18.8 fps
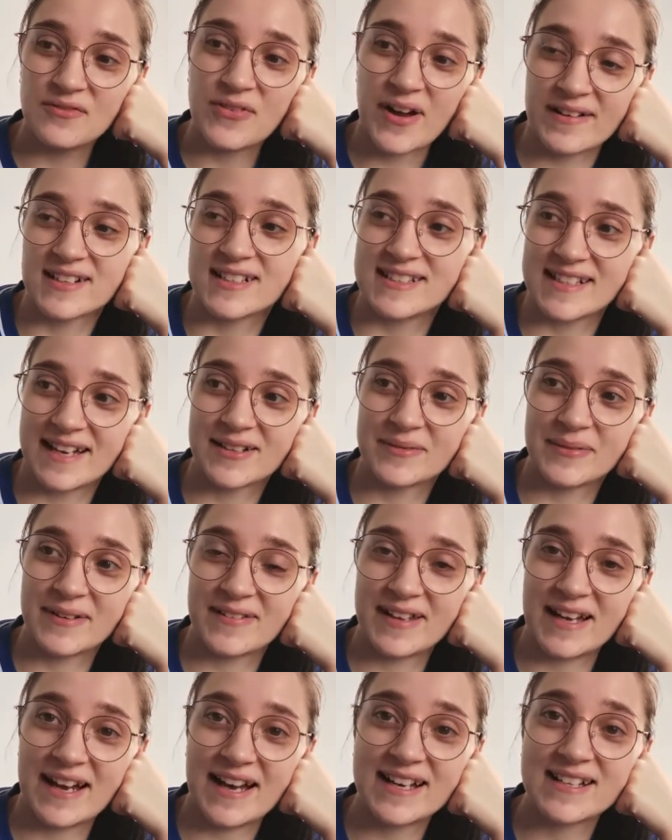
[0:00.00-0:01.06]
Very sad
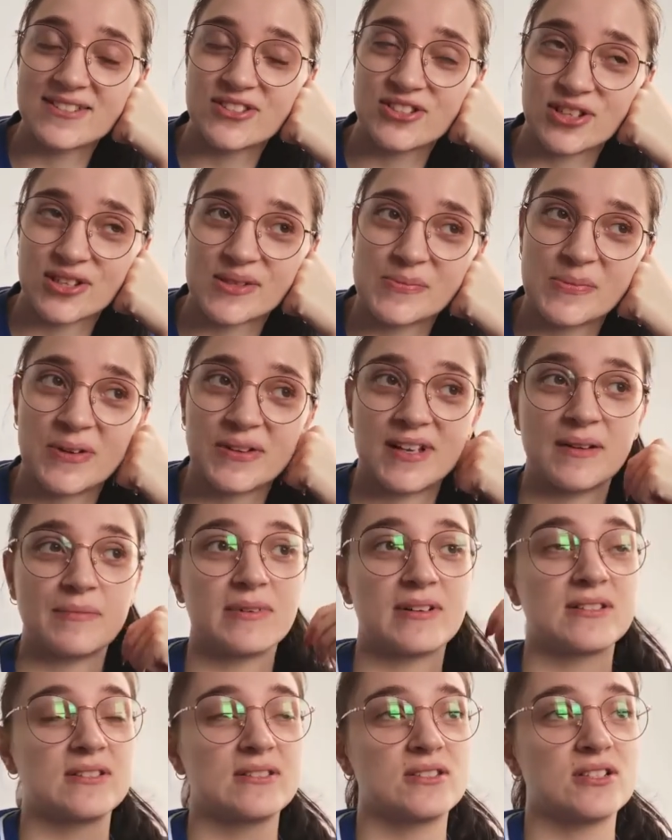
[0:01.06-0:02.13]
about that. I just bought
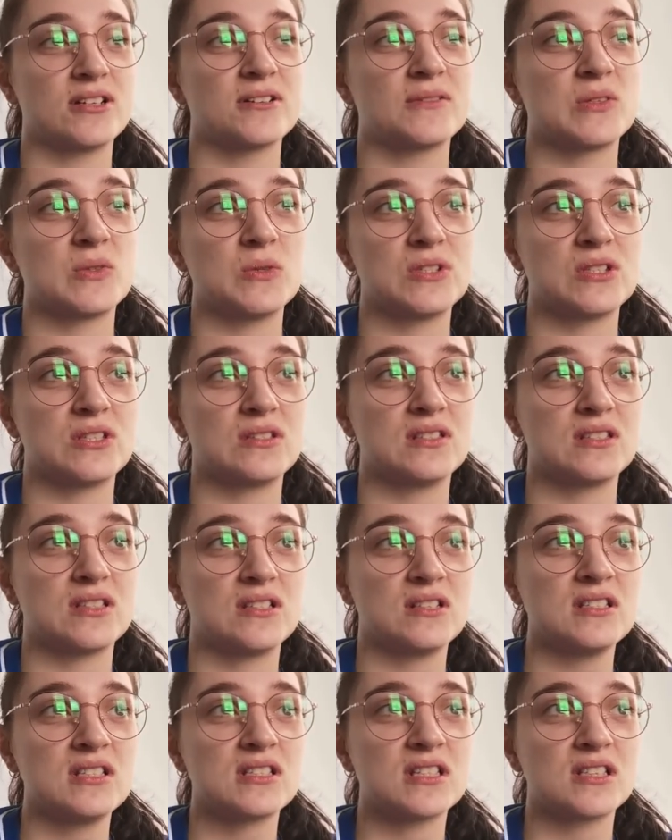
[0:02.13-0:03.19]
that jar of sweet chili
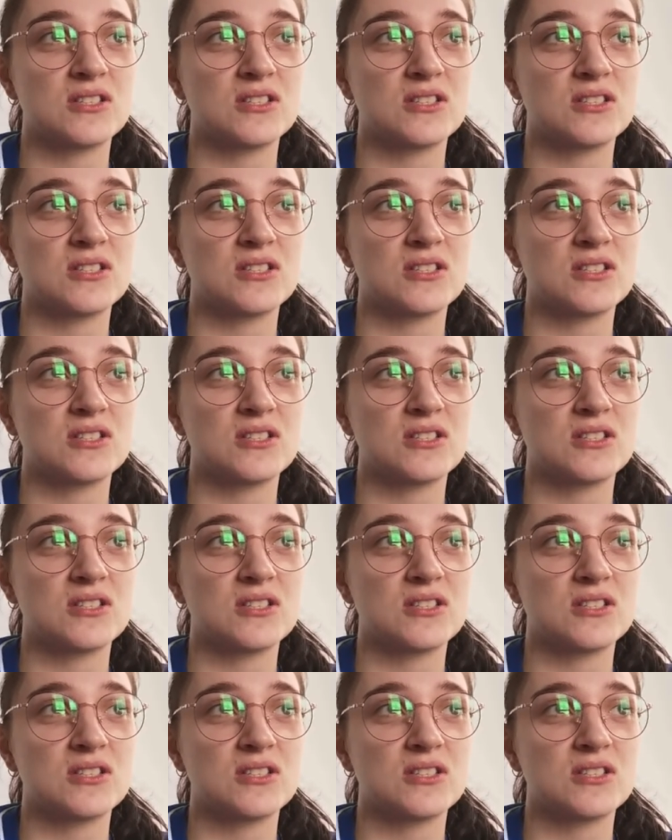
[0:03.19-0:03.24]
sauce.